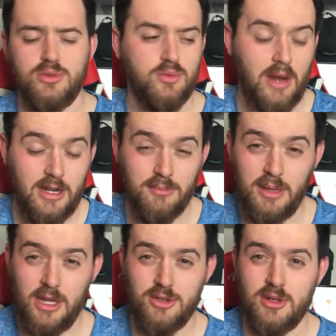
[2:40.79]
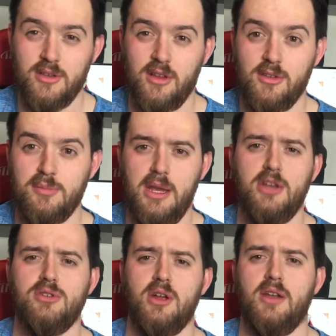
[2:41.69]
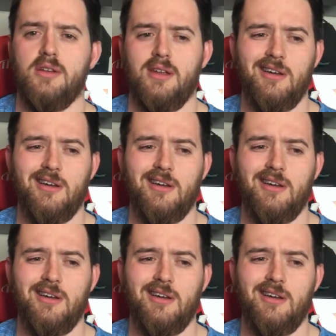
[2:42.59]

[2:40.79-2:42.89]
to random patrons on their Patreon.